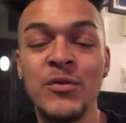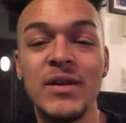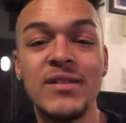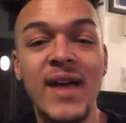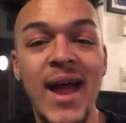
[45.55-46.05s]
of
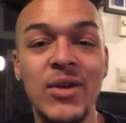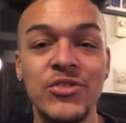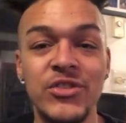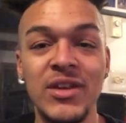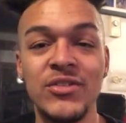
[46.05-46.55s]
an entire
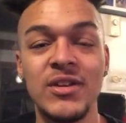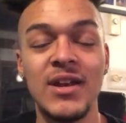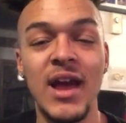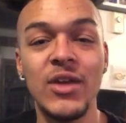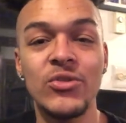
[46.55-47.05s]
season
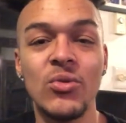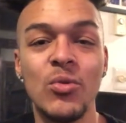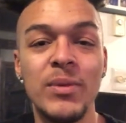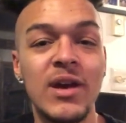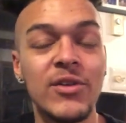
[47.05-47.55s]
in high
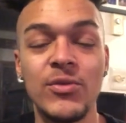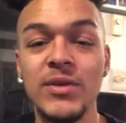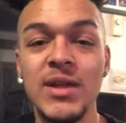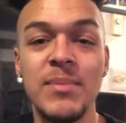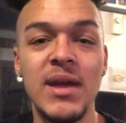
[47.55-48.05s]
school because of
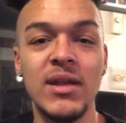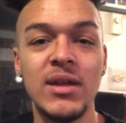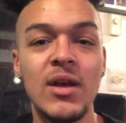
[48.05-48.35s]
knee pain.